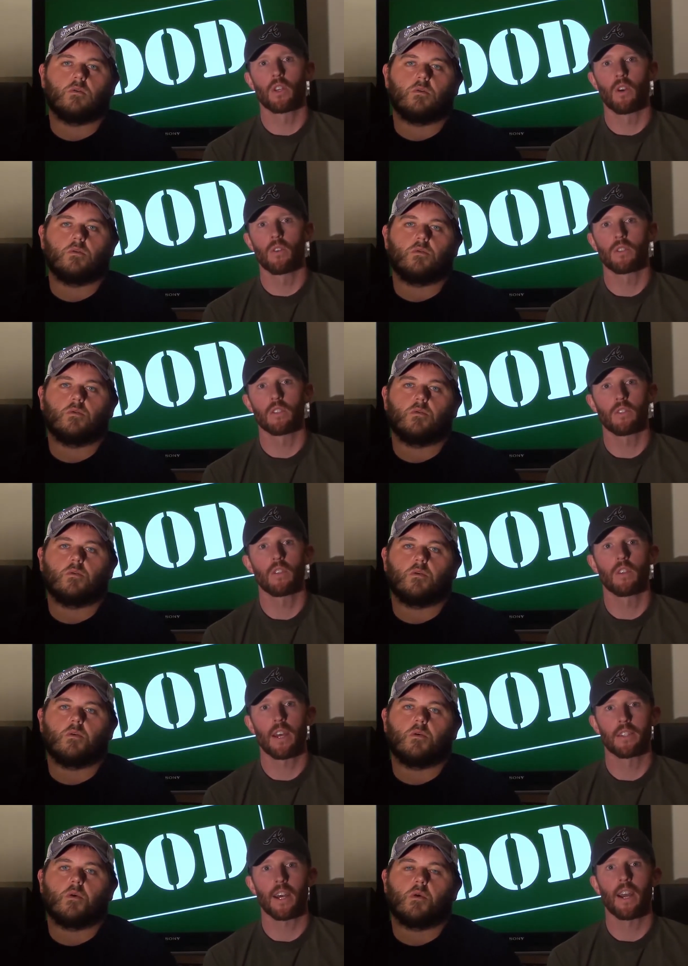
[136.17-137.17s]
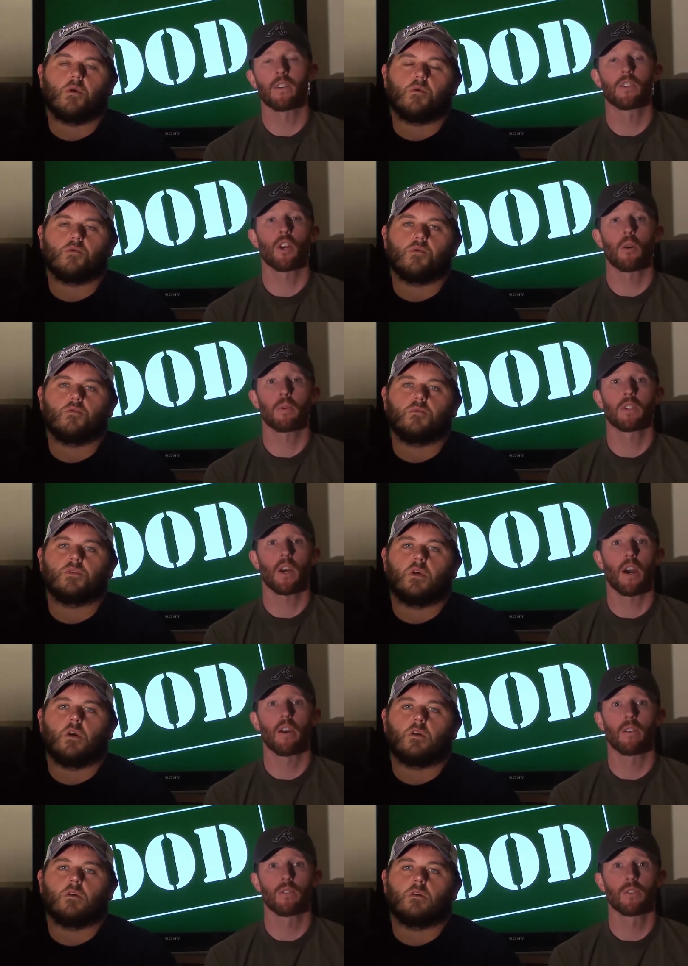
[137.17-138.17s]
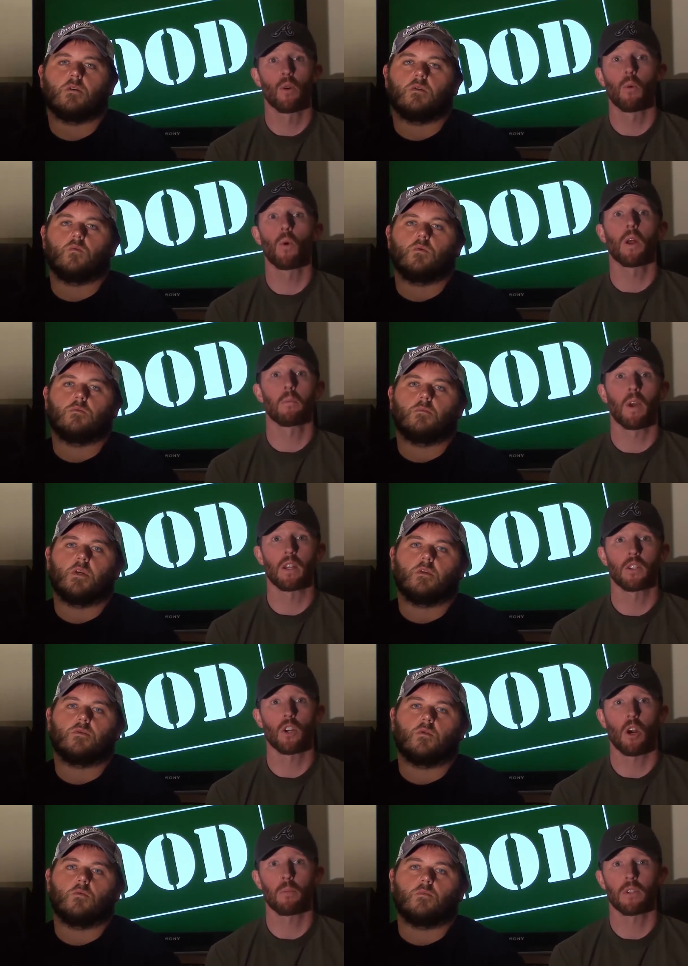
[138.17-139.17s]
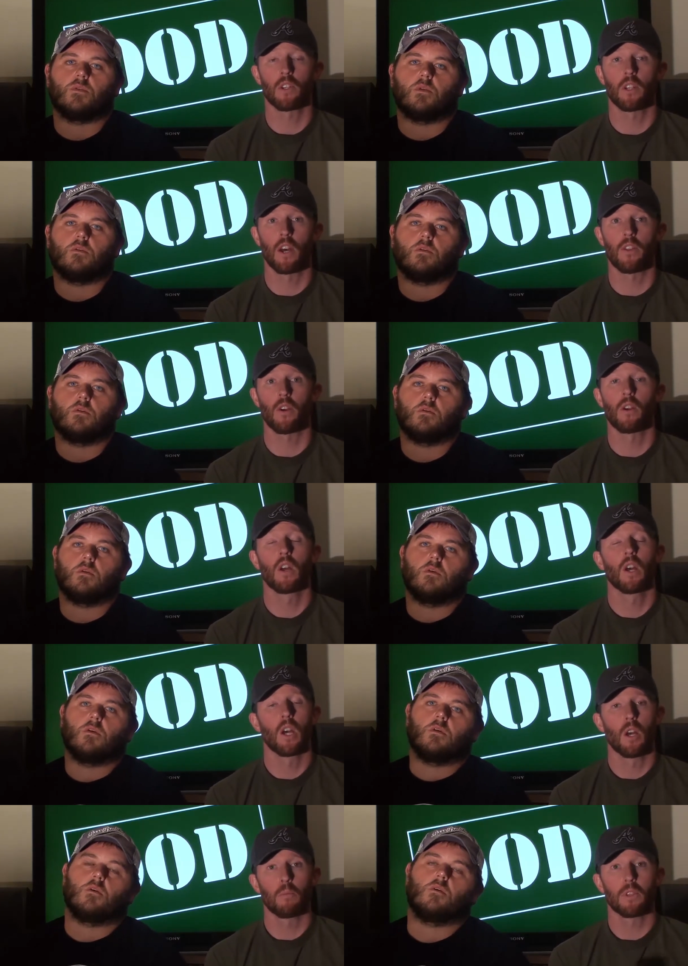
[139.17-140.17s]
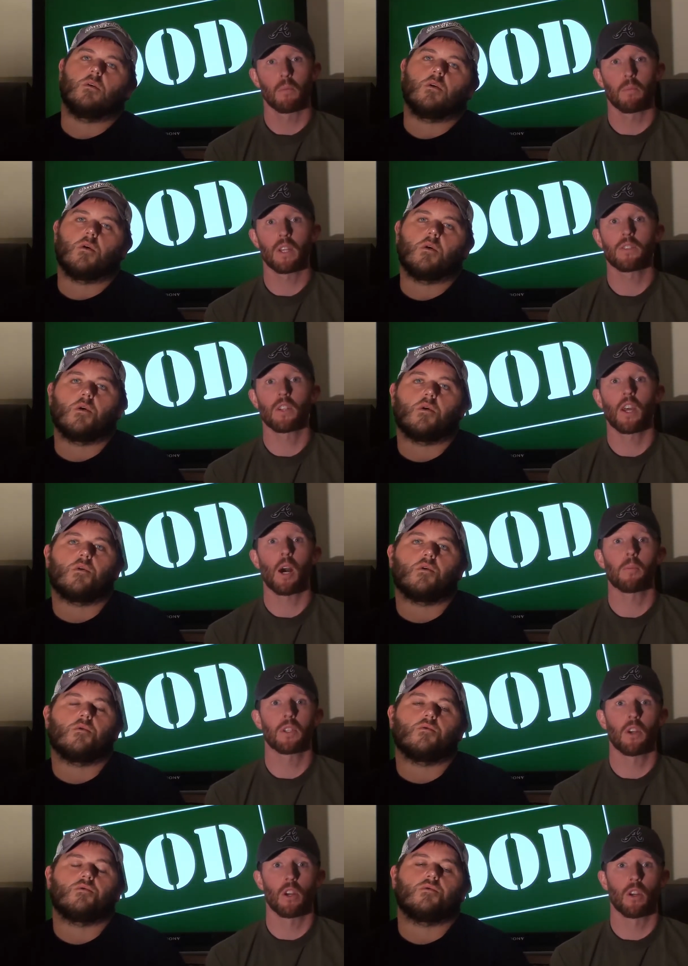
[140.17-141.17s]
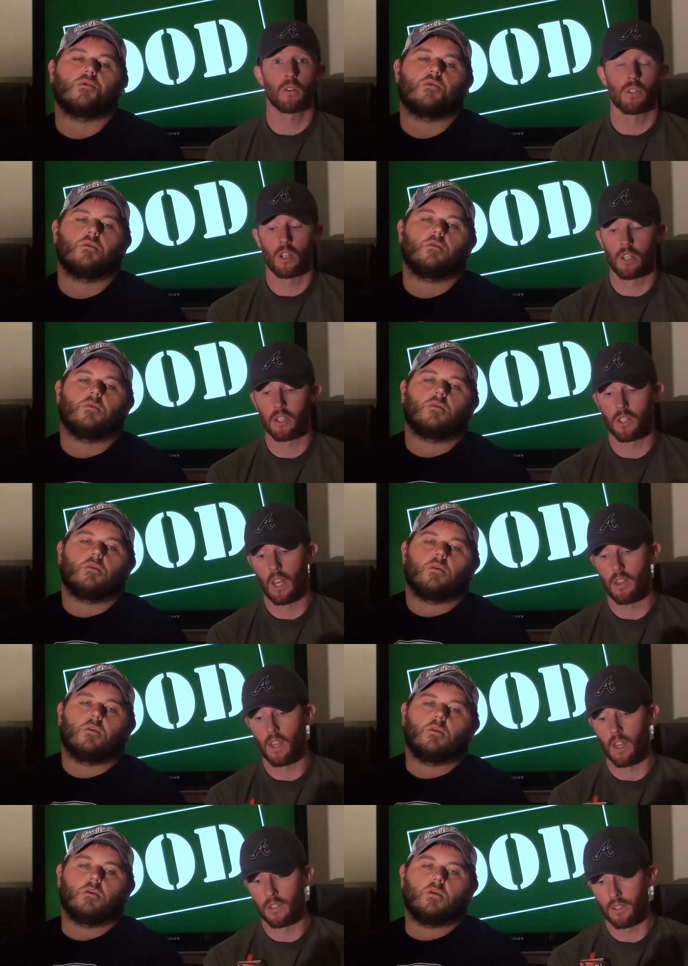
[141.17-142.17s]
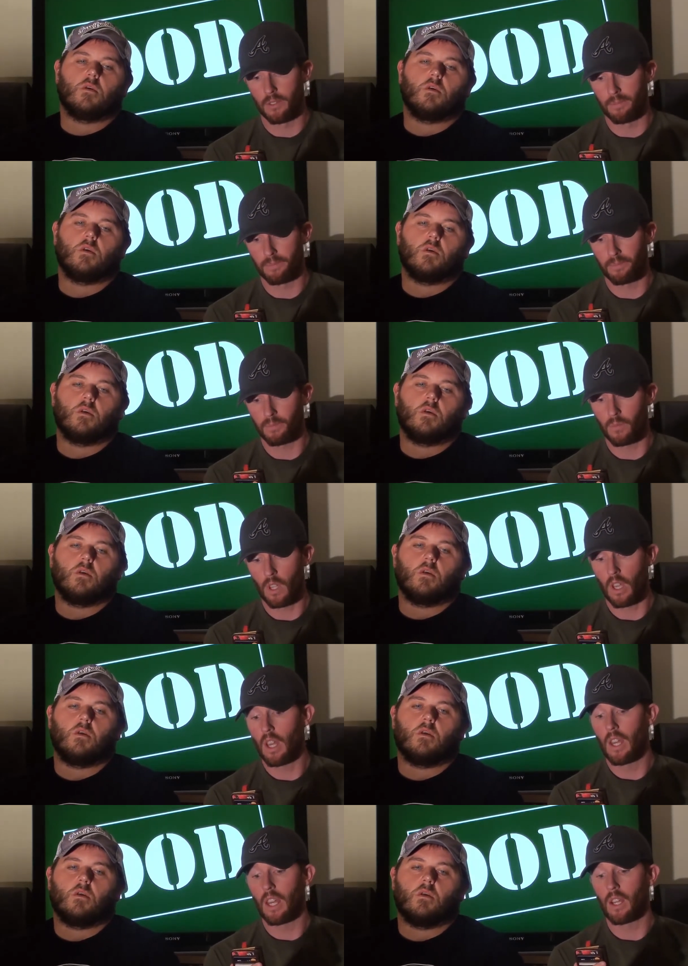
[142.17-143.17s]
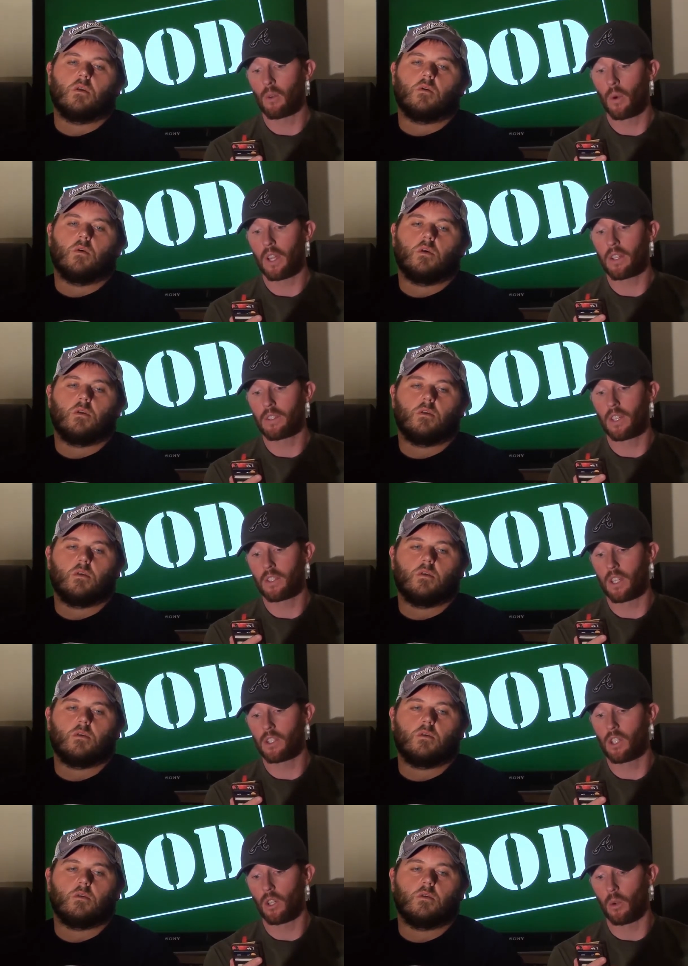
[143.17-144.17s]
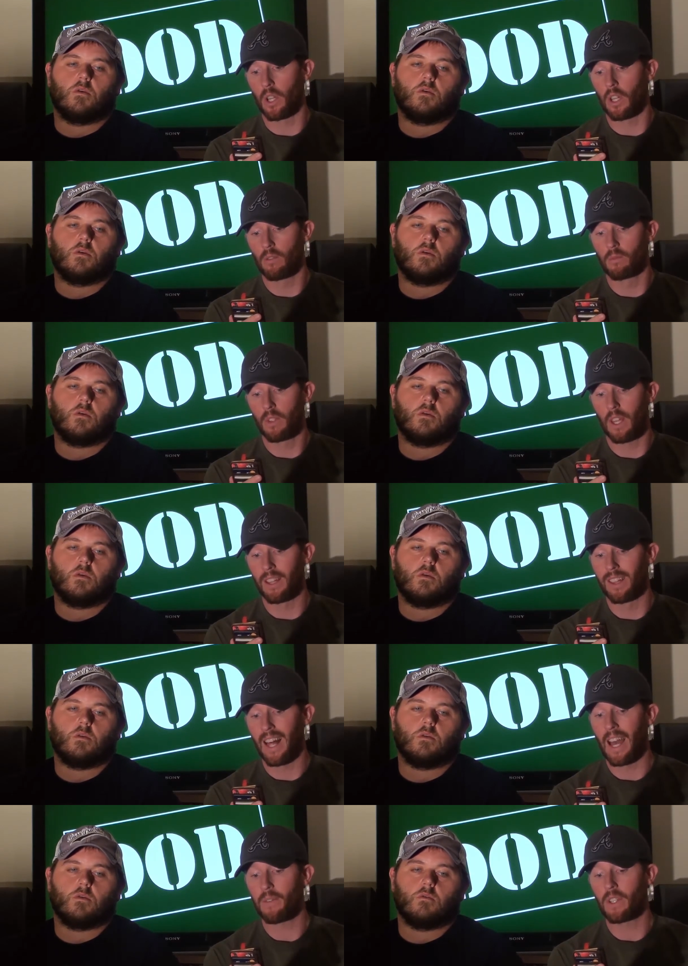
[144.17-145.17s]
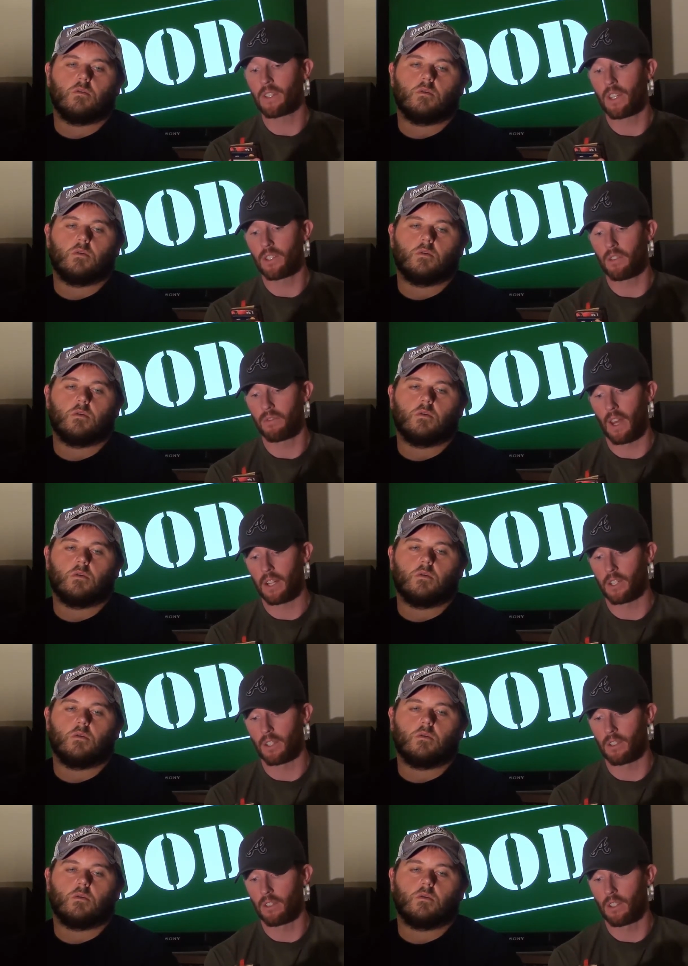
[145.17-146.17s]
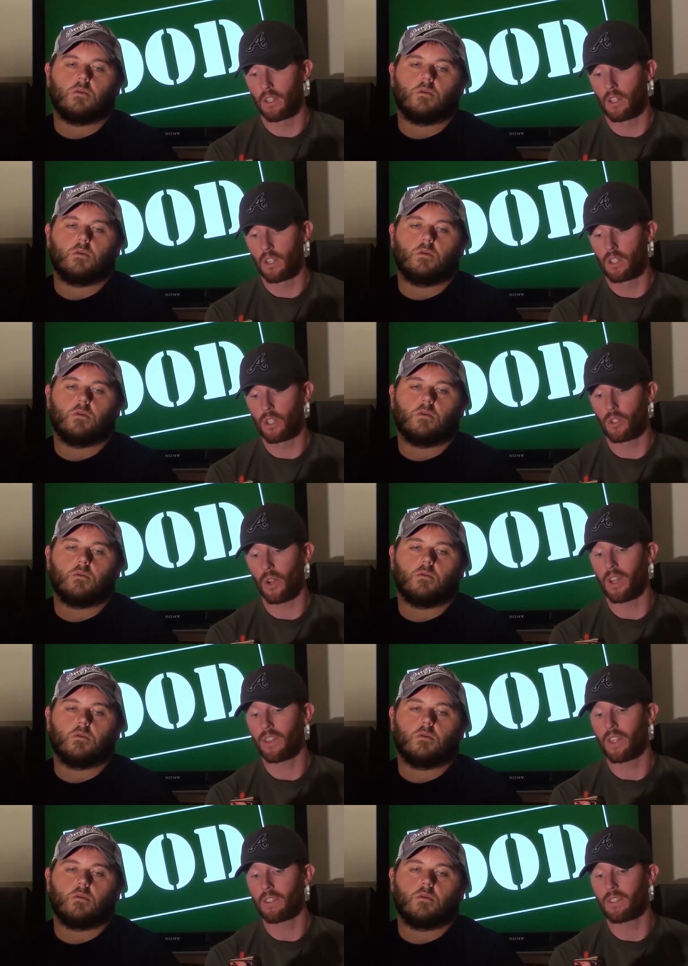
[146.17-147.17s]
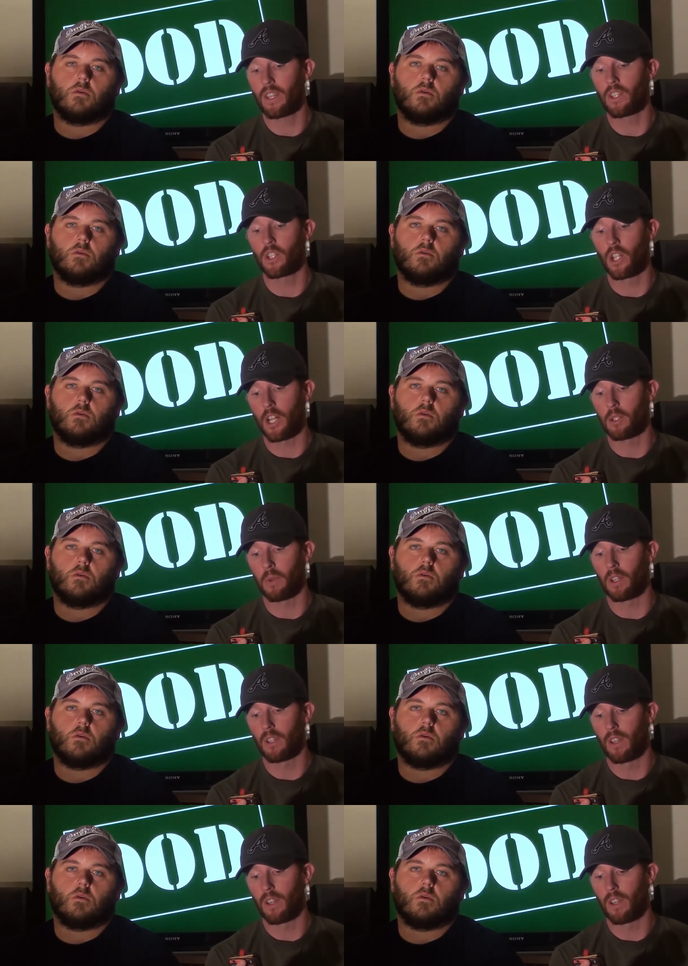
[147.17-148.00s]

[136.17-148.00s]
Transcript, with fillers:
Speaker 1: goes, is as iron sharpens iron, so one man sharpens another. But the Benson commentary goes on to say this. It quickens his ingenuity, enlivens his affections, strengthens his judgment,